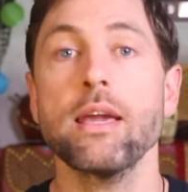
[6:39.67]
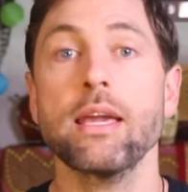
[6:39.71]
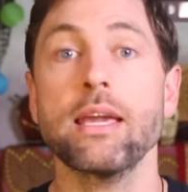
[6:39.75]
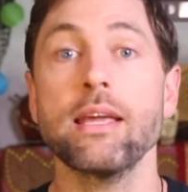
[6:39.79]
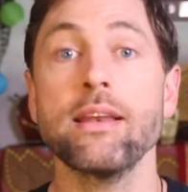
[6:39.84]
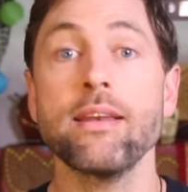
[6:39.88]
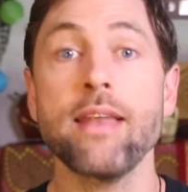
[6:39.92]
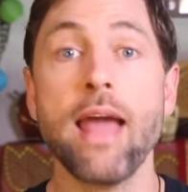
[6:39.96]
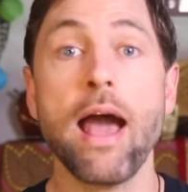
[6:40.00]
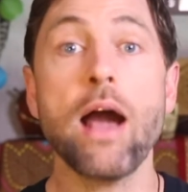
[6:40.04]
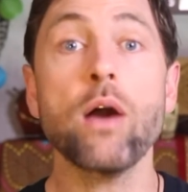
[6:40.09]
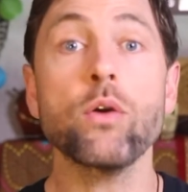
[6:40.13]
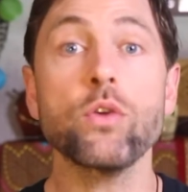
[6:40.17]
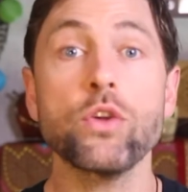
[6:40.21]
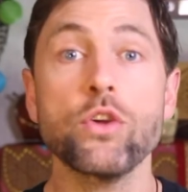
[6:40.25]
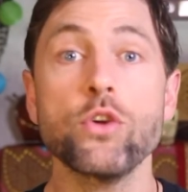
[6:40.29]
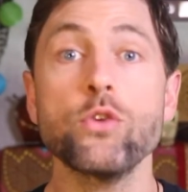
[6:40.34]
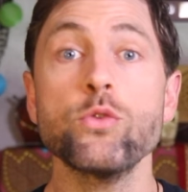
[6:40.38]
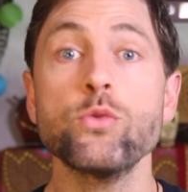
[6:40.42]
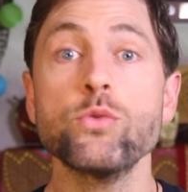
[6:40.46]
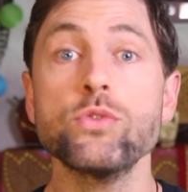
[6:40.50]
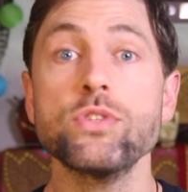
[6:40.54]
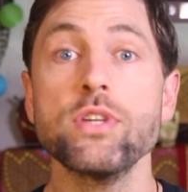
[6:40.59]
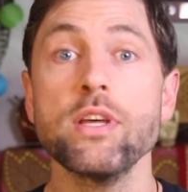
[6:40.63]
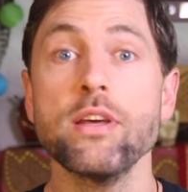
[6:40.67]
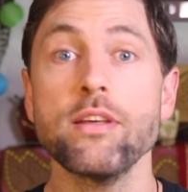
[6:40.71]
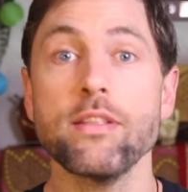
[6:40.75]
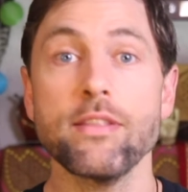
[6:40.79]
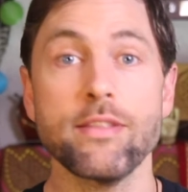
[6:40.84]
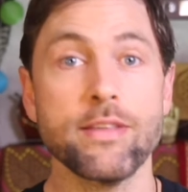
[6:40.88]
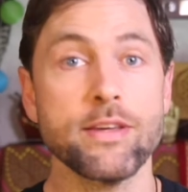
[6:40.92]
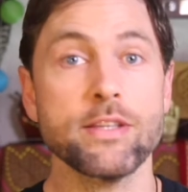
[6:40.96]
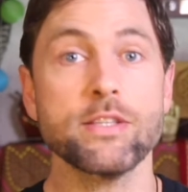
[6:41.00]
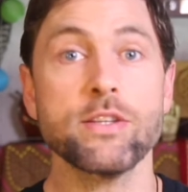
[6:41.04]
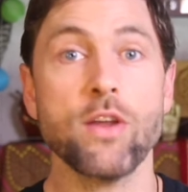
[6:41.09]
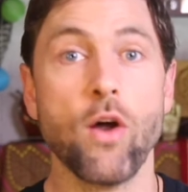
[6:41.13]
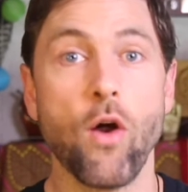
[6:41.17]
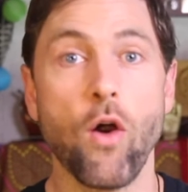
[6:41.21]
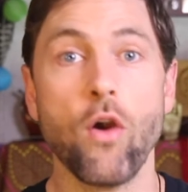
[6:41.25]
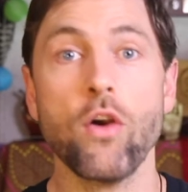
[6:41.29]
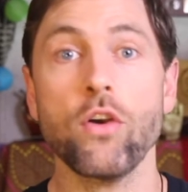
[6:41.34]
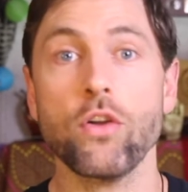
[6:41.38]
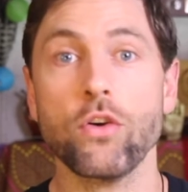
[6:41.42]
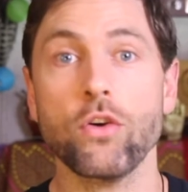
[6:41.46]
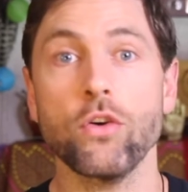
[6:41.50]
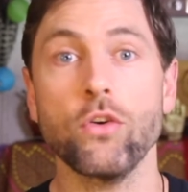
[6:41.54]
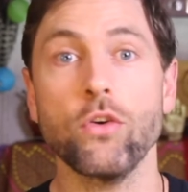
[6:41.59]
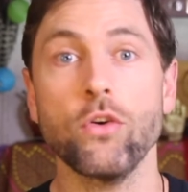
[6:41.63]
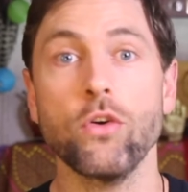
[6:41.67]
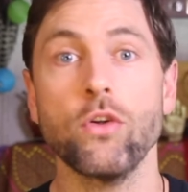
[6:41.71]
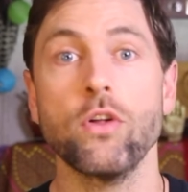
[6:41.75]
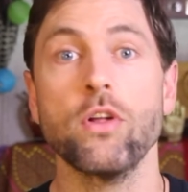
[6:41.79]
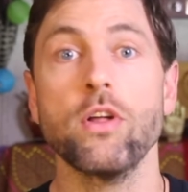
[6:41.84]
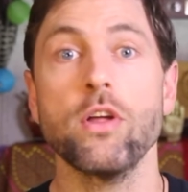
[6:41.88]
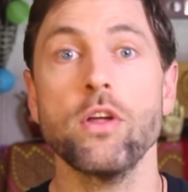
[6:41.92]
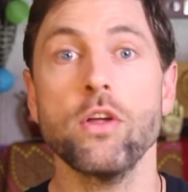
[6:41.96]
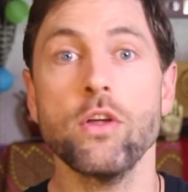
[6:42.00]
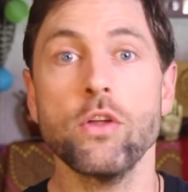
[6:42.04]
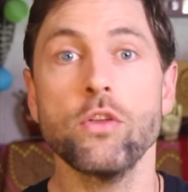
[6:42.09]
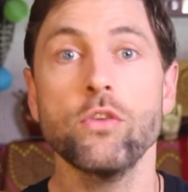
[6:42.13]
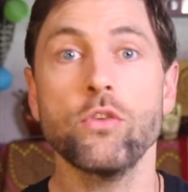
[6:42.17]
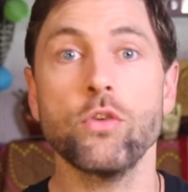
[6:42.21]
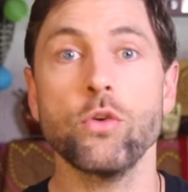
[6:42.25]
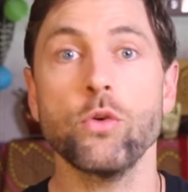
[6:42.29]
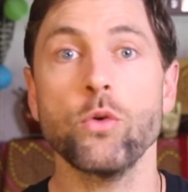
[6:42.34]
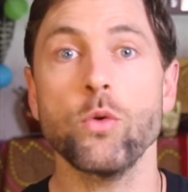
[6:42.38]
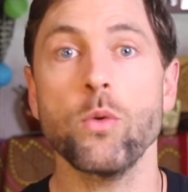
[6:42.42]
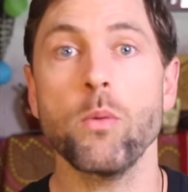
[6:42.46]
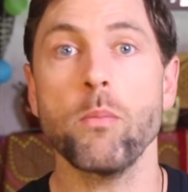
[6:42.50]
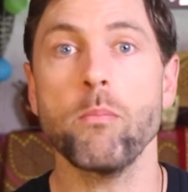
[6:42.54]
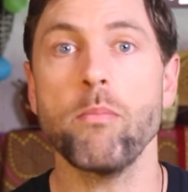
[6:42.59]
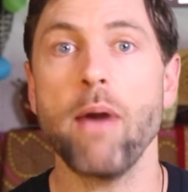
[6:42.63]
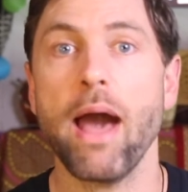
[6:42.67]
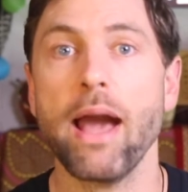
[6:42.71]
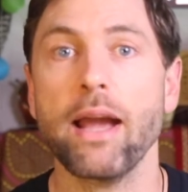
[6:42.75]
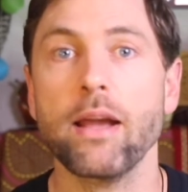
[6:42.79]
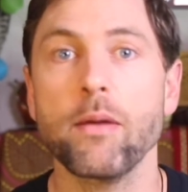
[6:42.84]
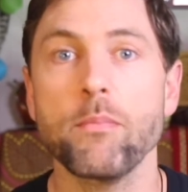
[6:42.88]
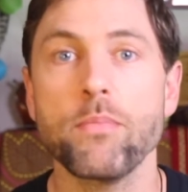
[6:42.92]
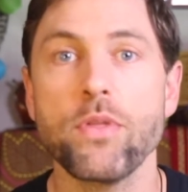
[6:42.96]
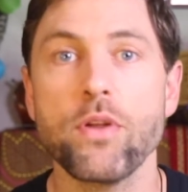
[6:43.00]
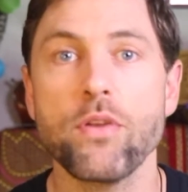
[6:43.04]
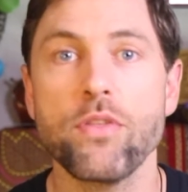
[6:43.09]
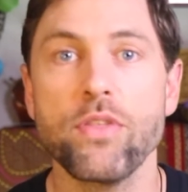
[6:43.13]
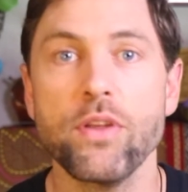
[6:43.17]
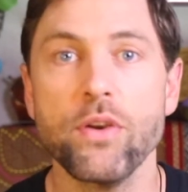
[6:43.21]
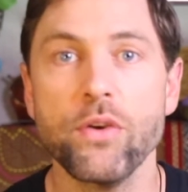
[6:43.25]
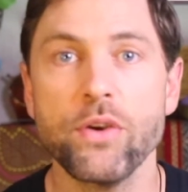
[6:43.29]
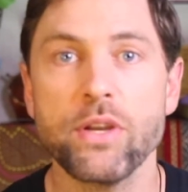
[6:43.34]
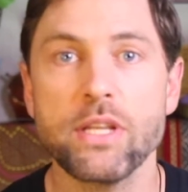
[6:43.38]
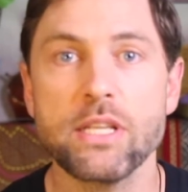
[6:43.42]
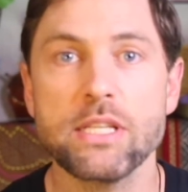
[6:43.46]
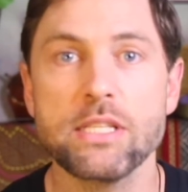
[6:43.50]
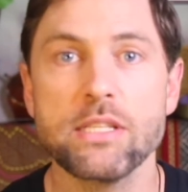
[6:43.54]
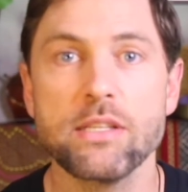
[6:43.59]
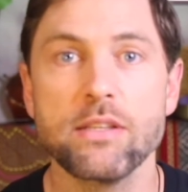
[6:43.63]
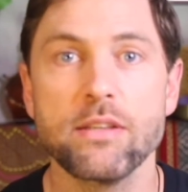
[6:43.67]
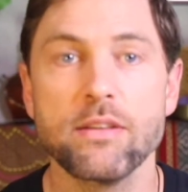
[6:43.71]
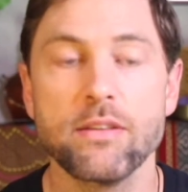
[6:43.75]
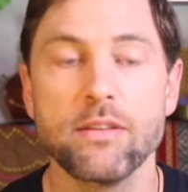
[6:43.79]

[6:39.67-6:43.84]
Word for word: can now use this article to back up their theories.